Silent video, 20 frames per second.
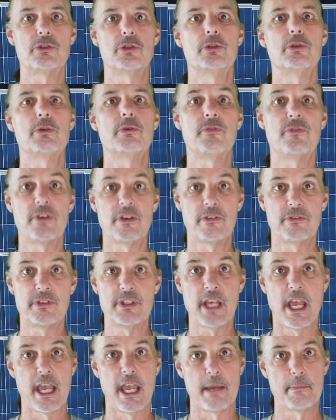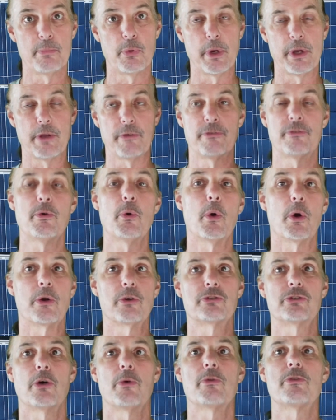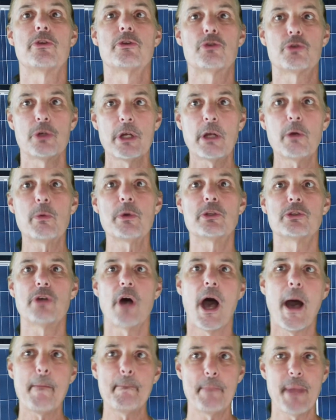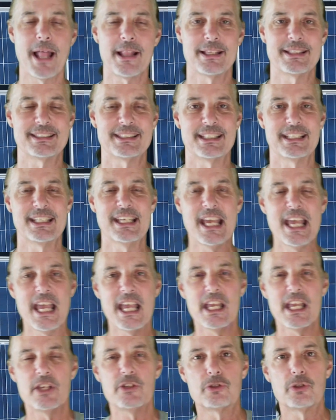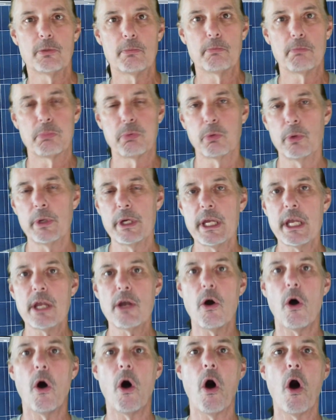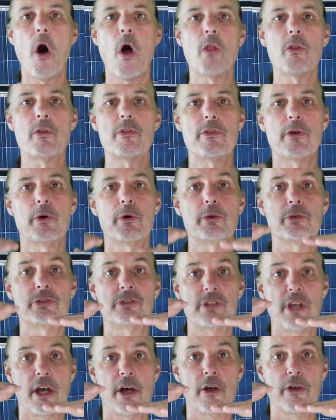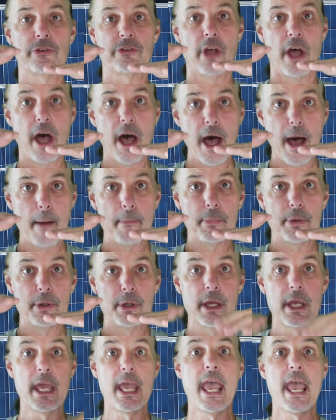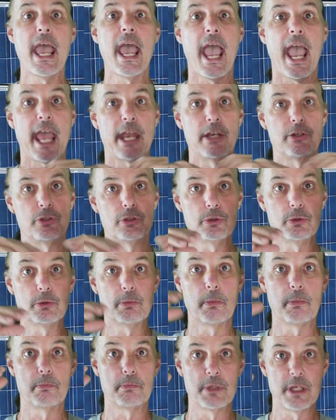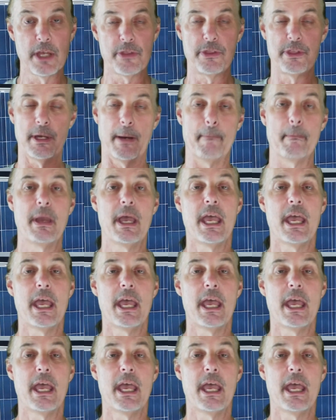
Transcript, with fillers: to fifty-eight point four. So the trick with top balancing is to bring all of those cells up and to get them.